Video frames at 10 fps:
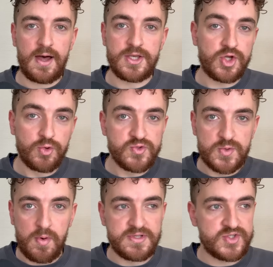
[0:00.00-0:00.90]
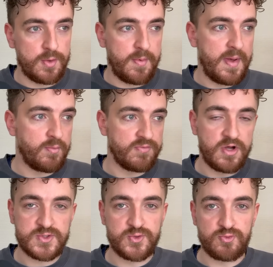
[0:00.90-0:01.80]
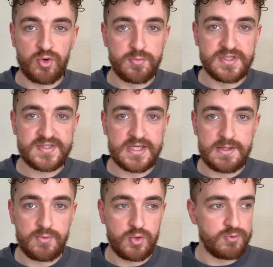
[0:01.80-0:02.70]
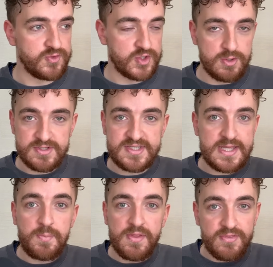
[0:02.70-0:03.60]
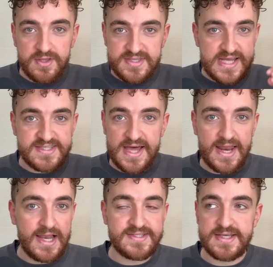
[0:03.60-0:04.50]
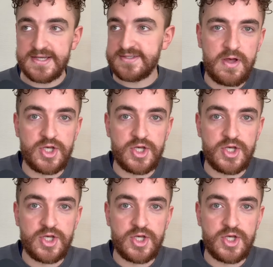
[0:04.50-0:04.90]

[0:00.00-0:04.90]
And you could also probably stop a member of Arsenal's recruitment team who's, deep in the data analytics.